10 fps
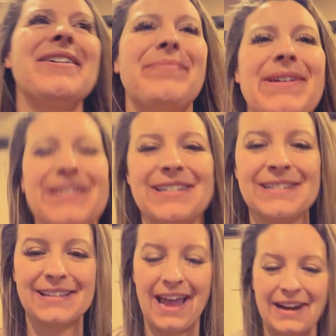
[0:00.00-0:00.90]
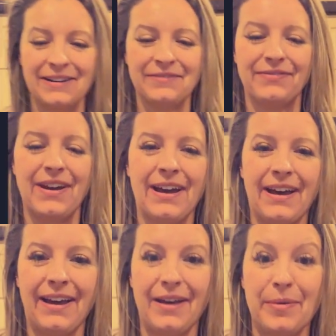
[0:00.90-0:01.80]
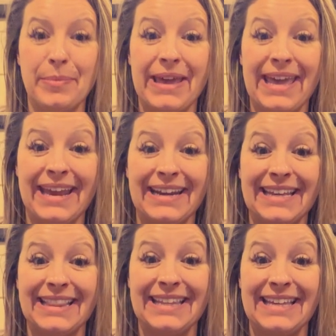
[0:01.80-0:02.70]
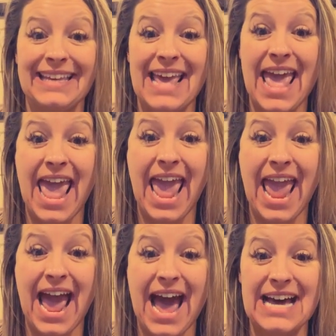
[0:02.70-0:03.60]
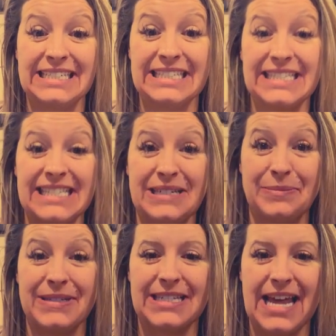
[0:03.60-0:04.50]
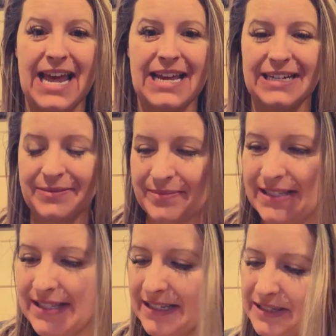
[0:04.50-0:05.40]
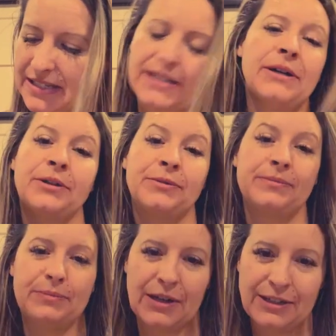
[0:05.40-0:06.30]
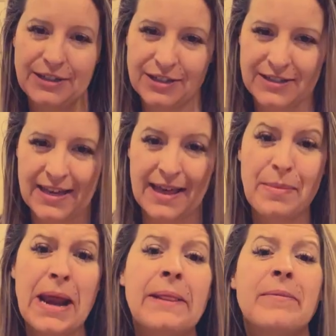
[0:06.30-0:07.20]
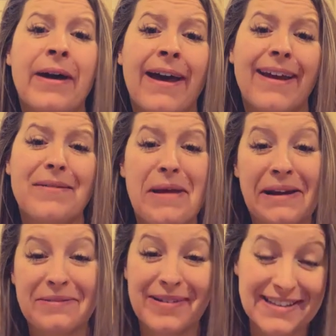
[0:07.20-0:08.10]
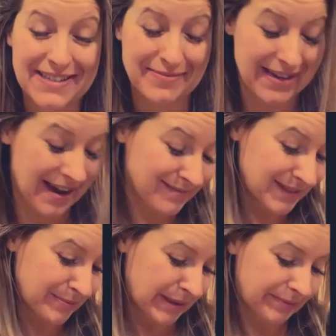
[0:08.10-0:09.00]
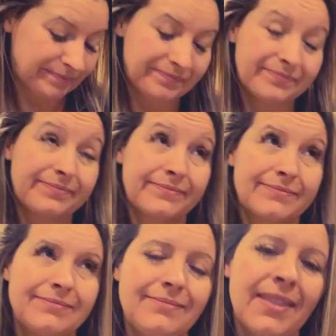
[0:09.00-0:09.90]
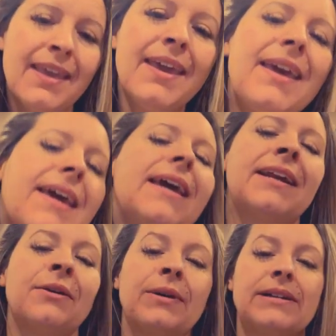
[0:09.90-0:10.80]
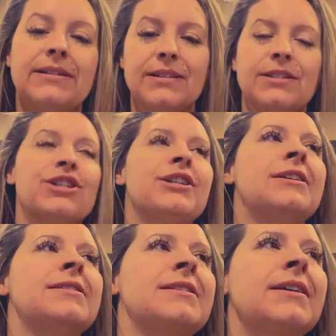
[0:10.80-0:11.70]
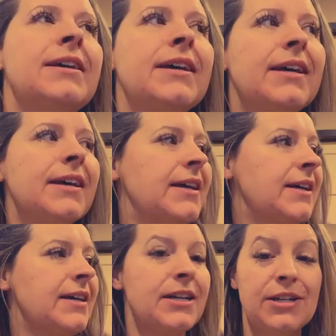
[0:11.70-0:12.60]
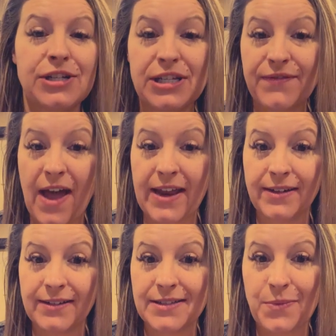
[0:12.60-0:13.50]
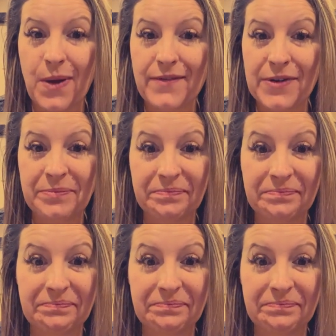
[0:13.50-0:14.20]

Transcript: But she is kind of a pain in the ass sometimes. So probably shouldn't say that. Pain in the butt. Pain in the butt sometimes. But anyways, she's she's fun. It's one of them.